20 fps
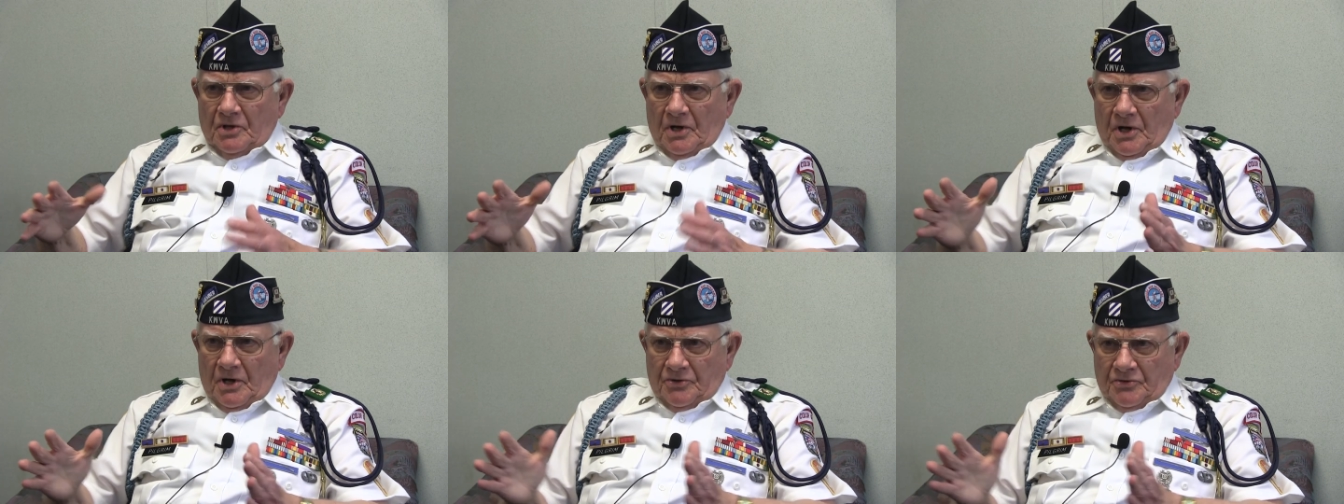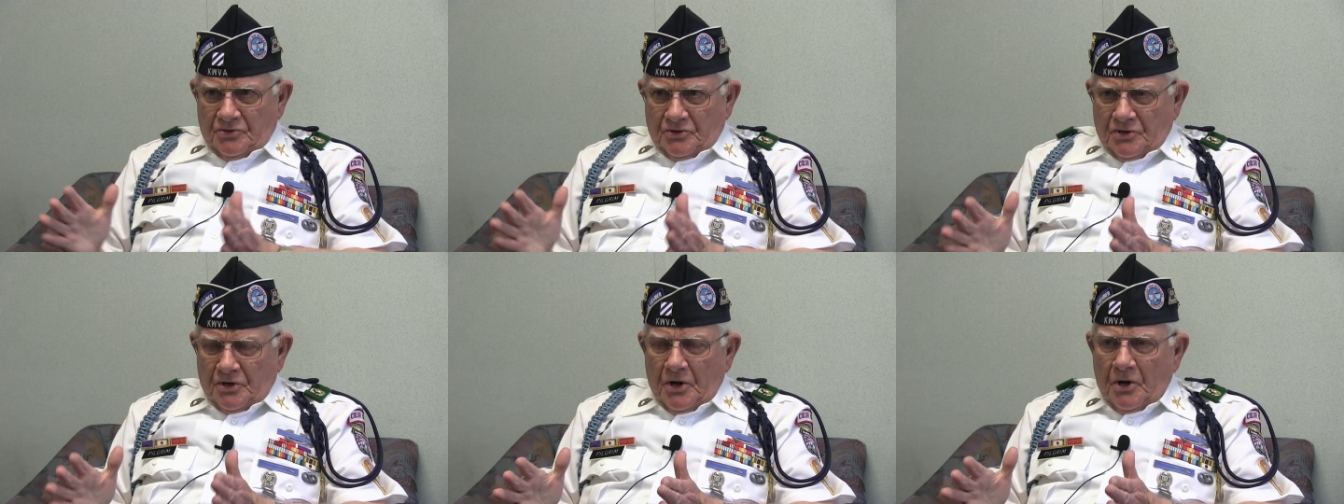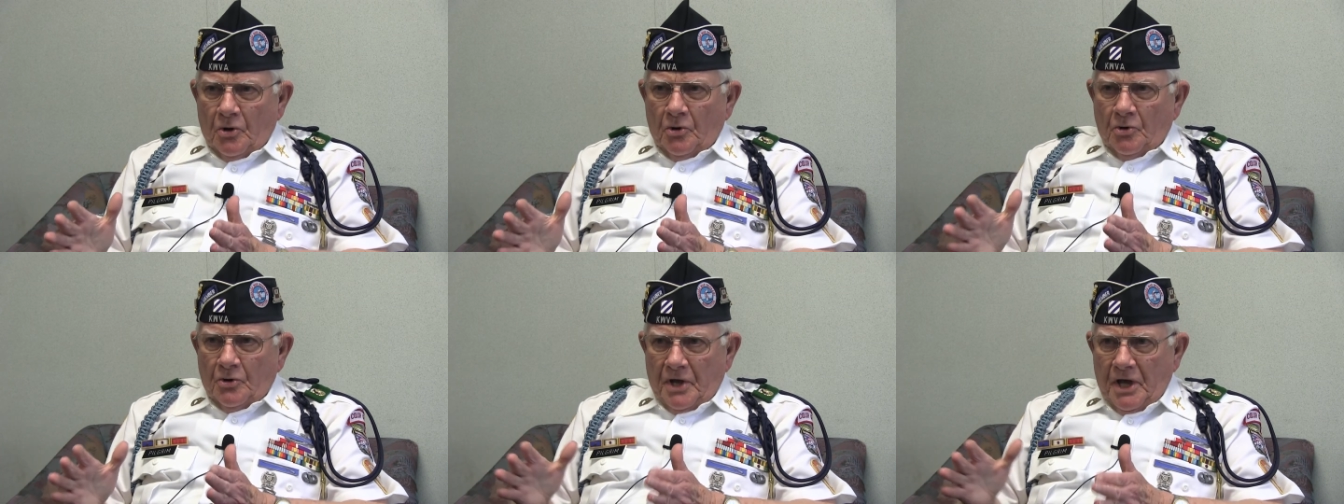on the
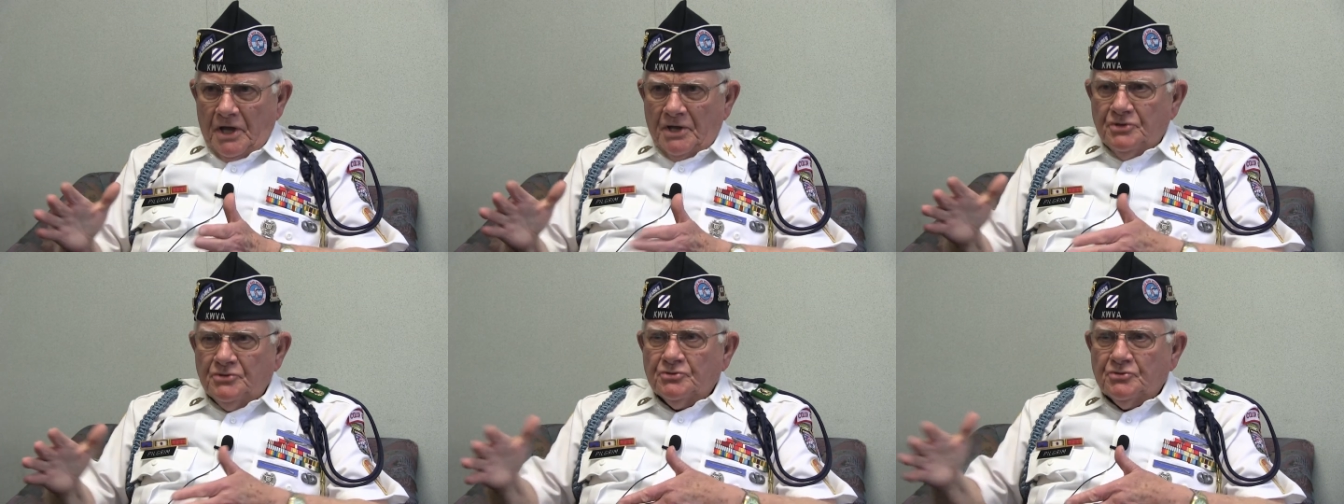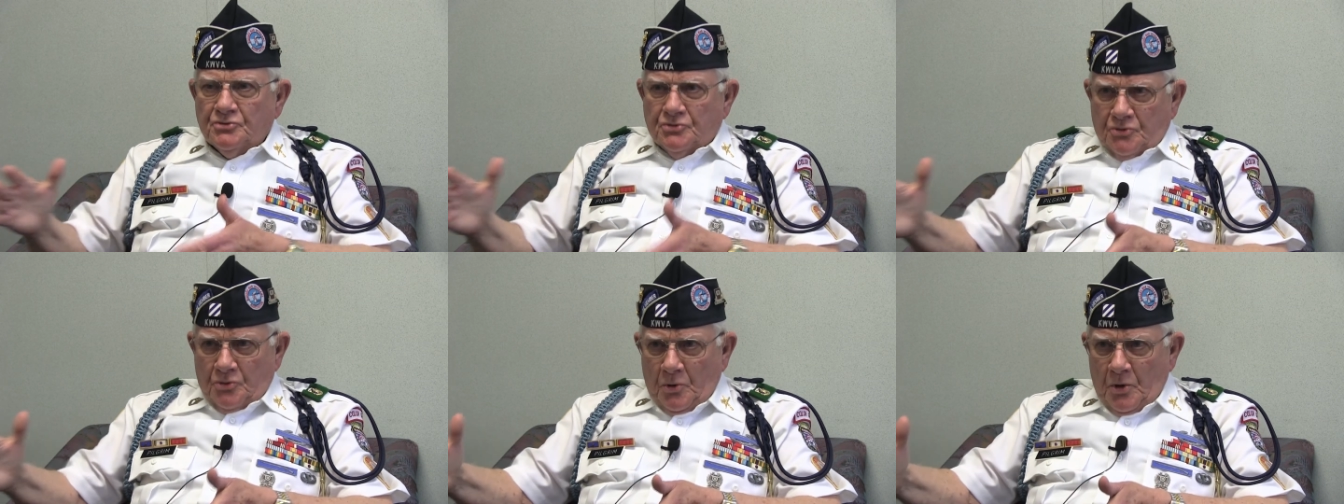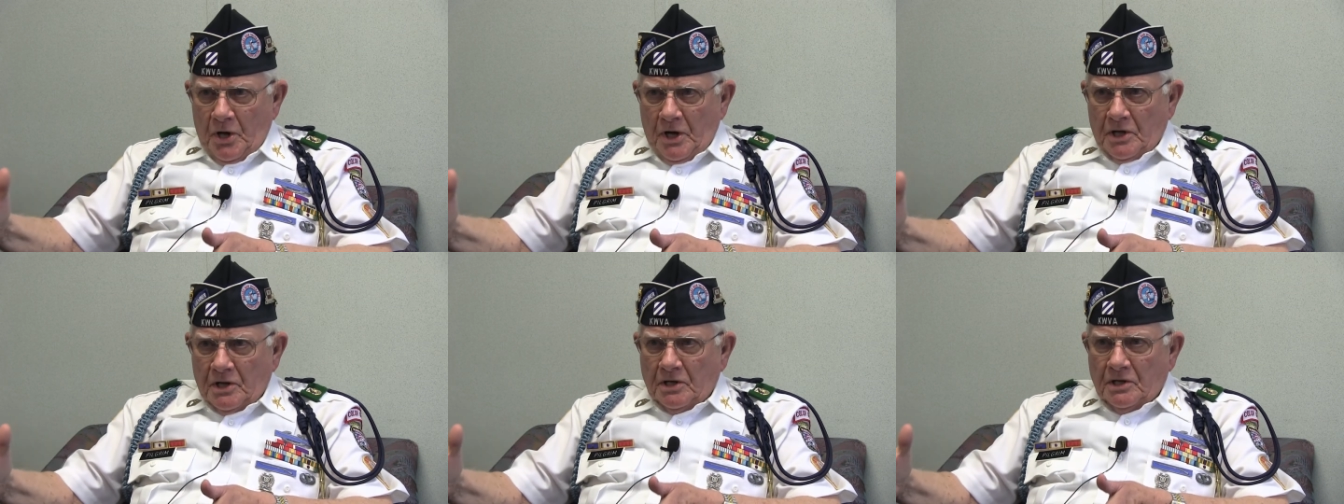narrow gauge
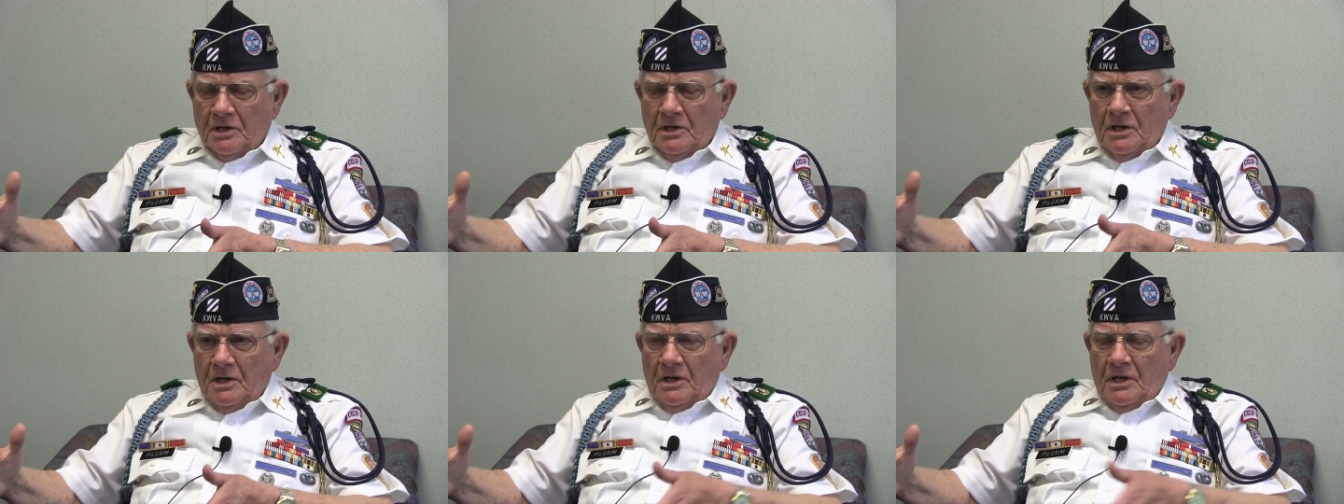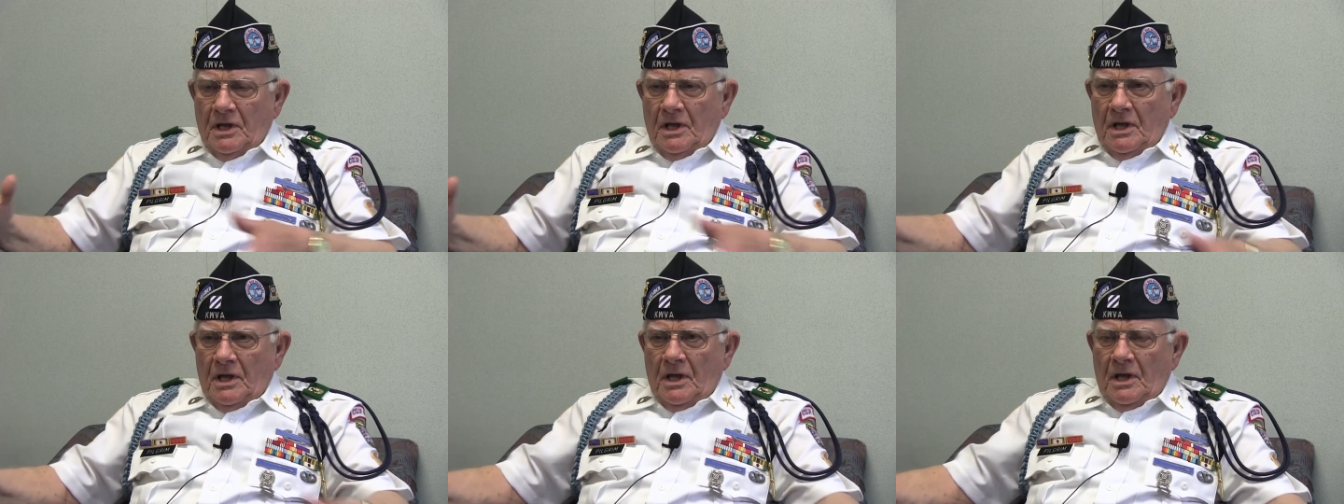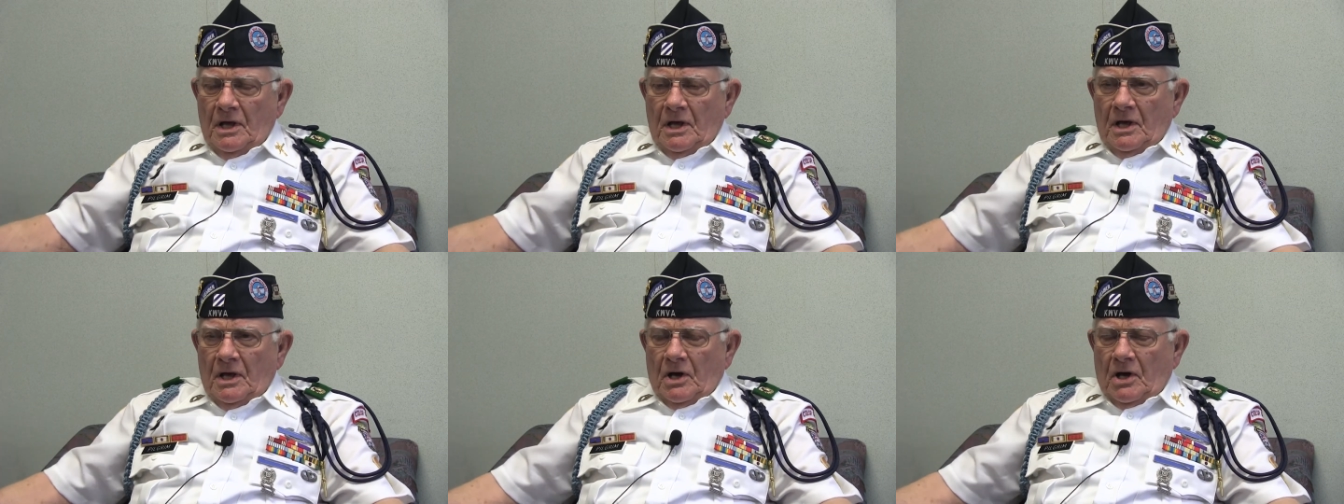train, mm
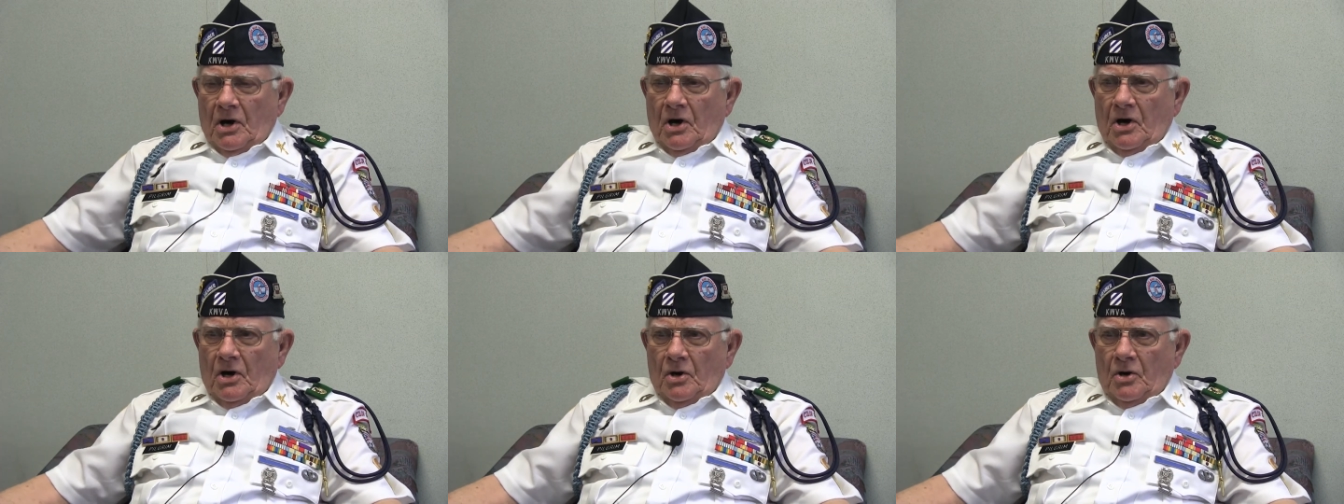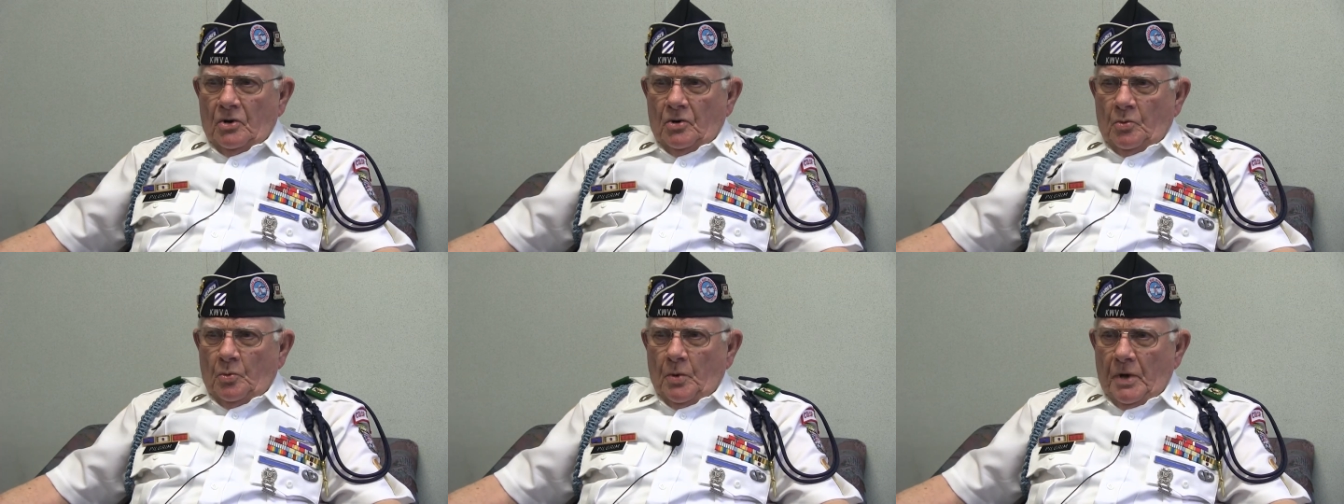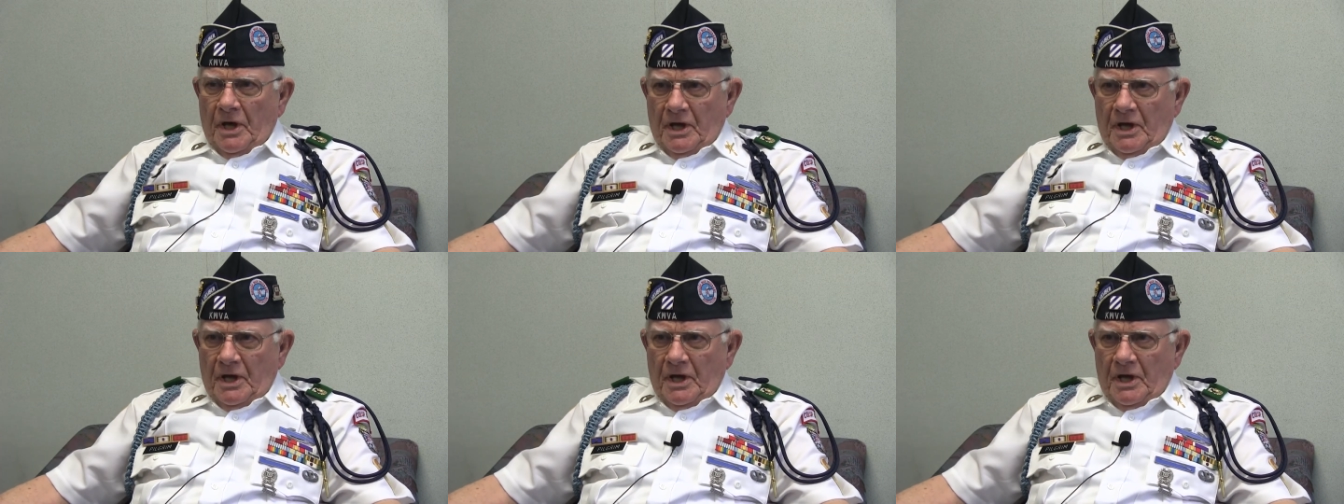-hmm.